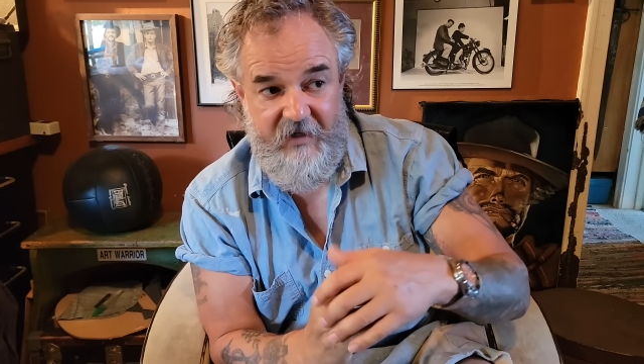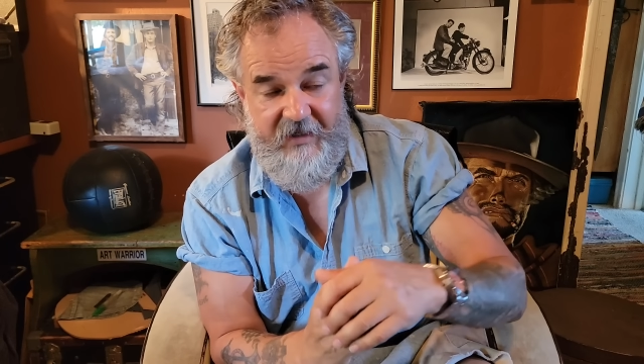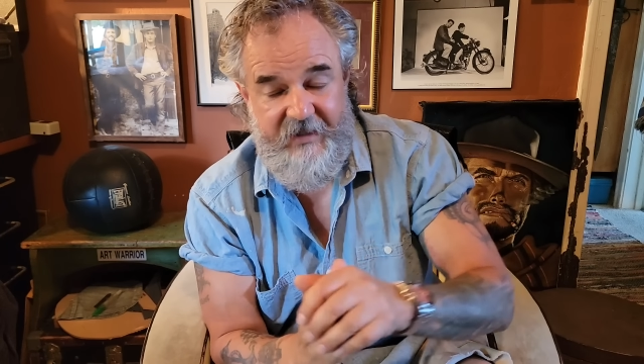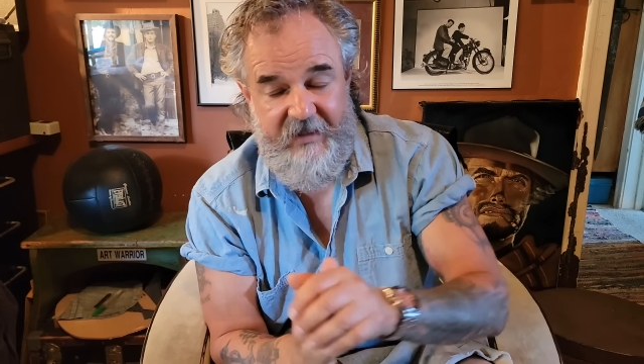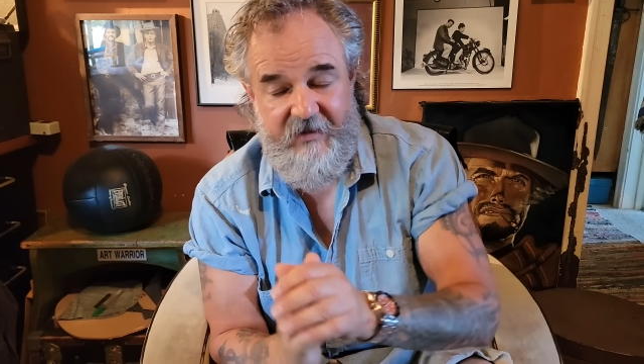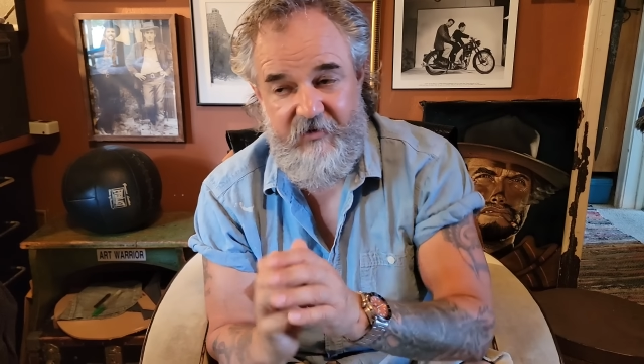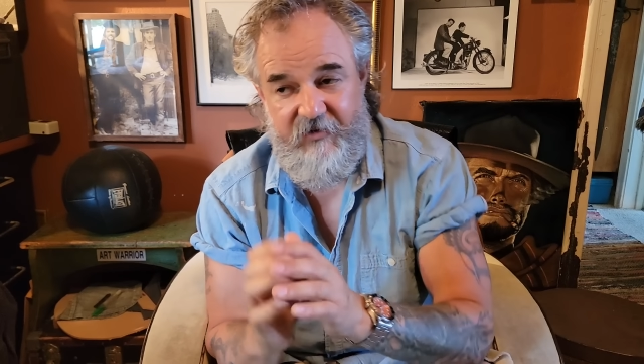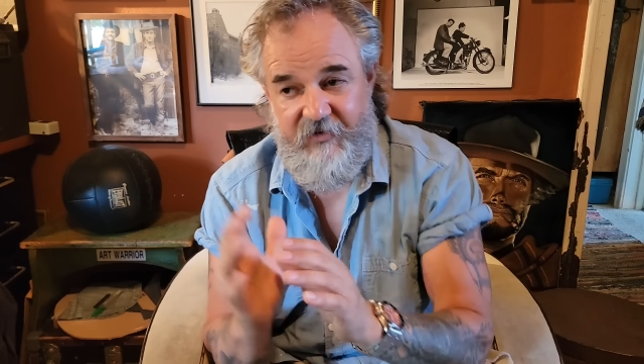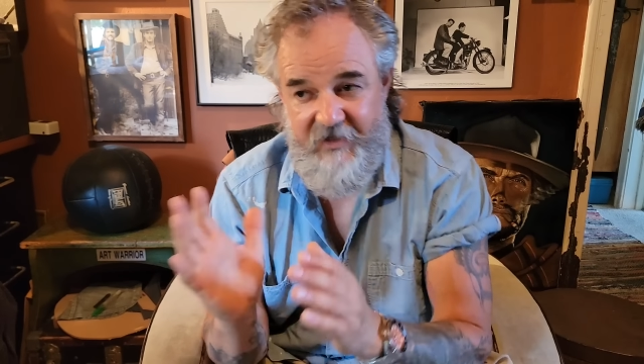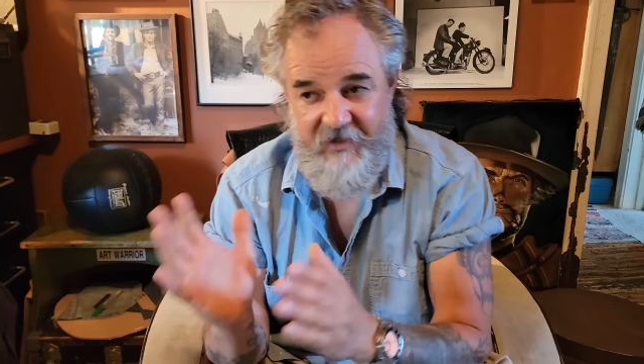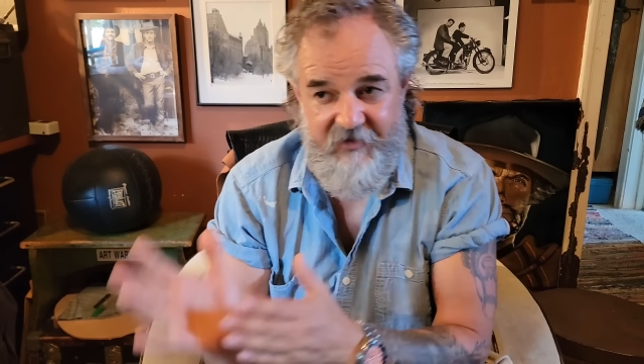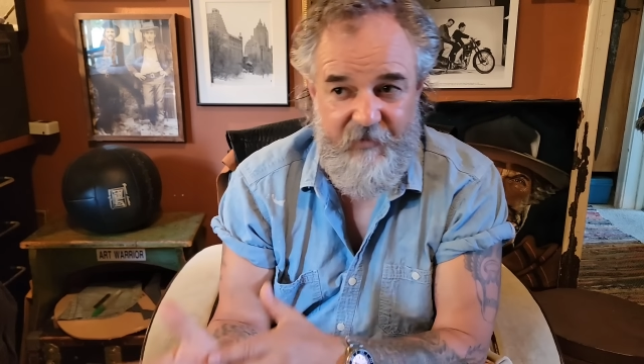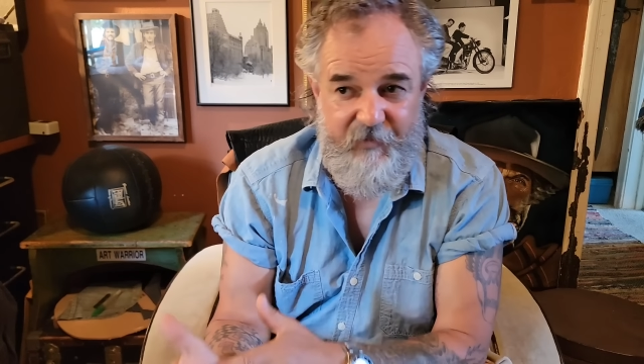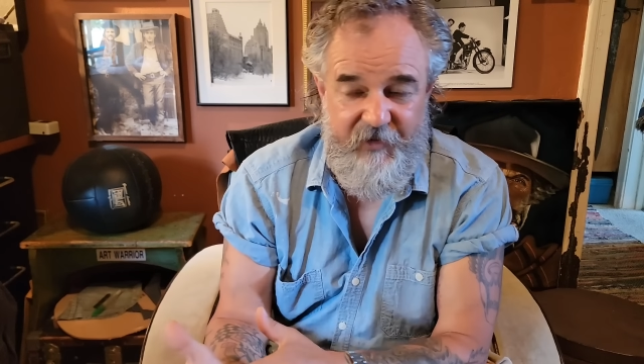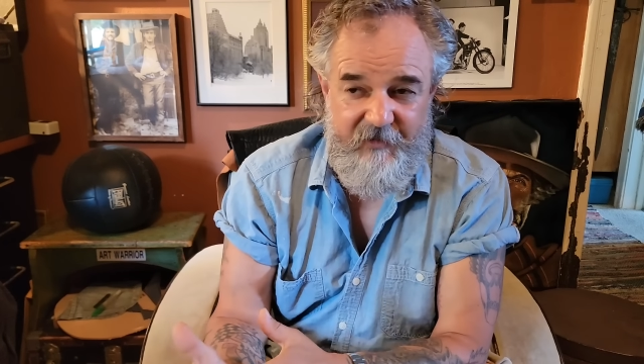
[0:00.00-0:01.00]
and then there's the
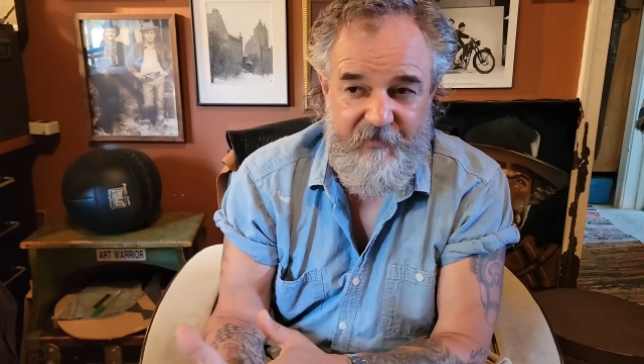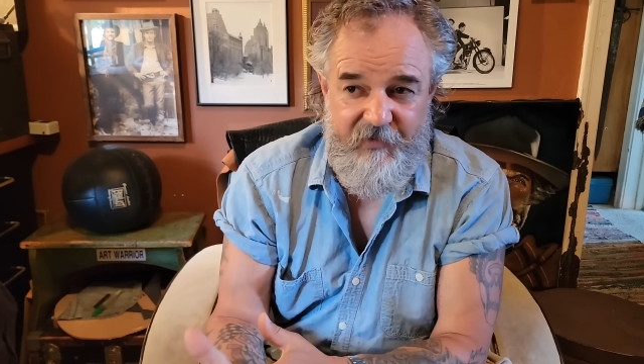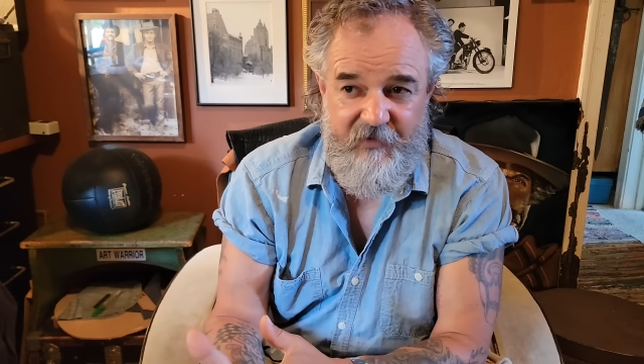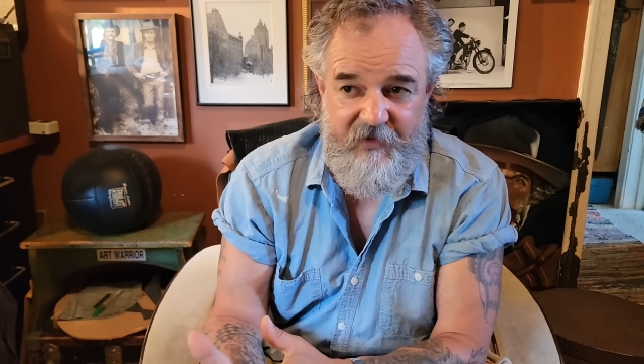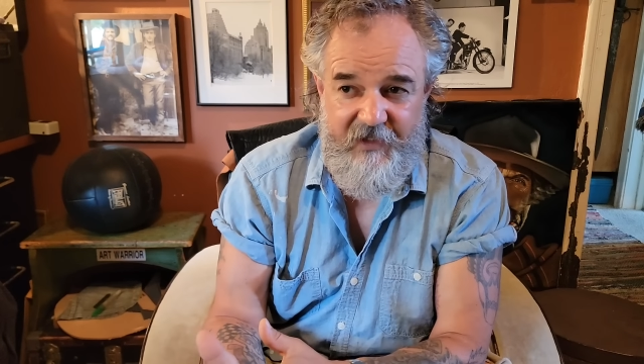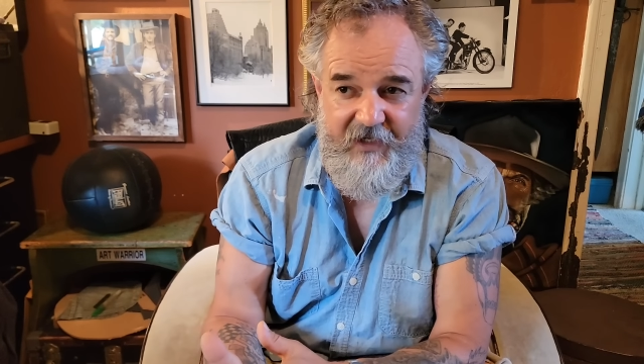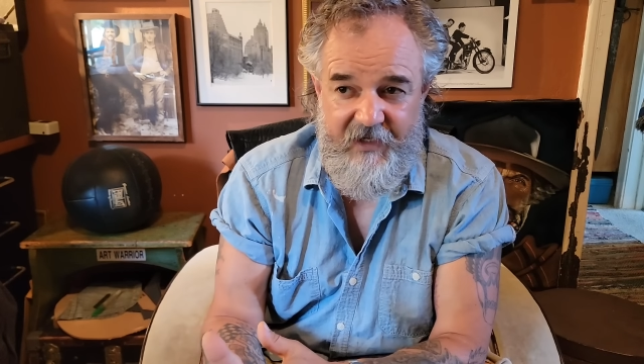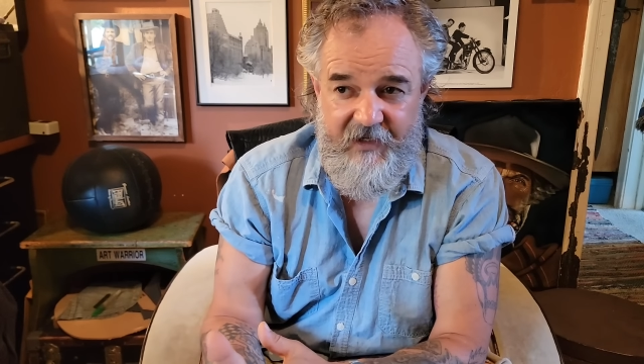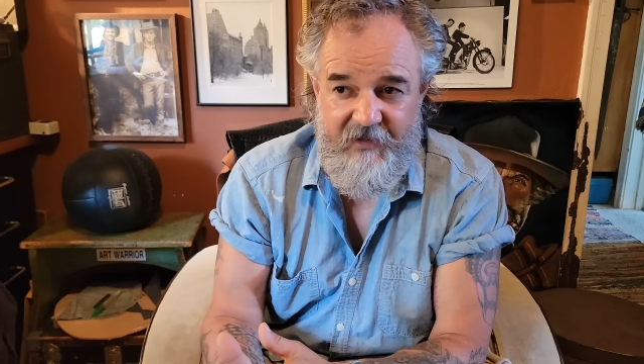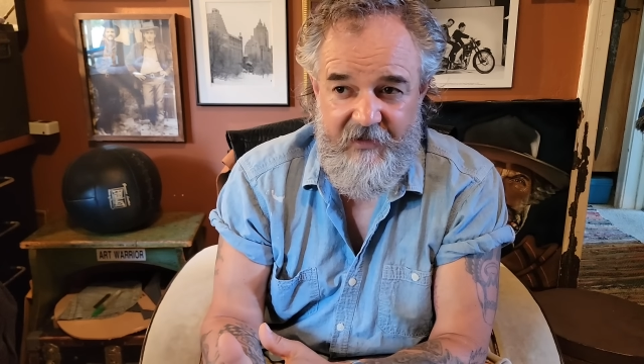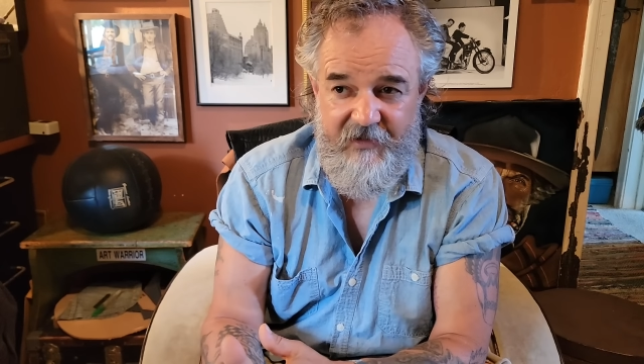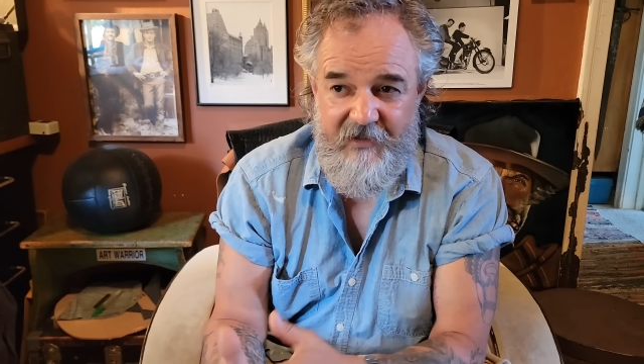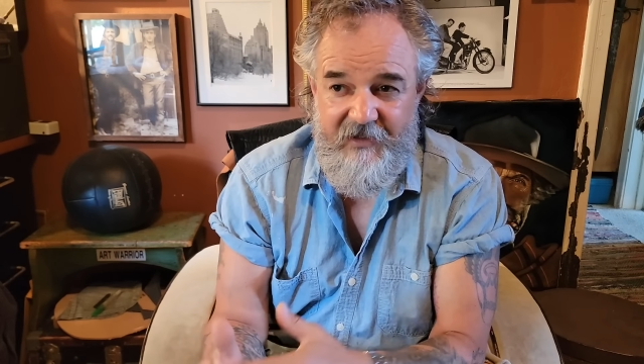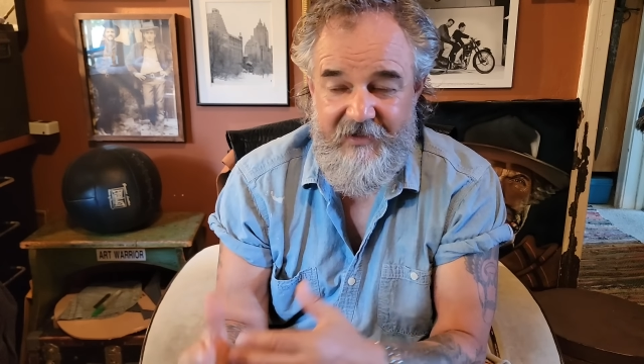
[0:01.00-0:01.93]
other people that